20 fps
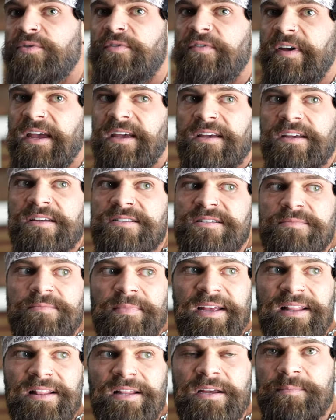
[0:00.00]
other half? Vegas.
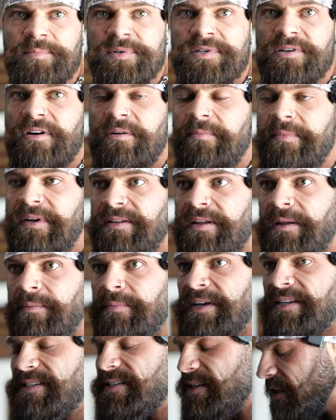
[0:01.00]
My lips are my, and
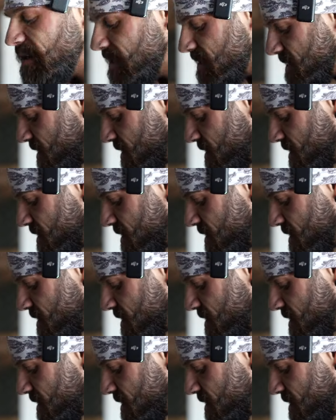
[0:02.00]
my skin is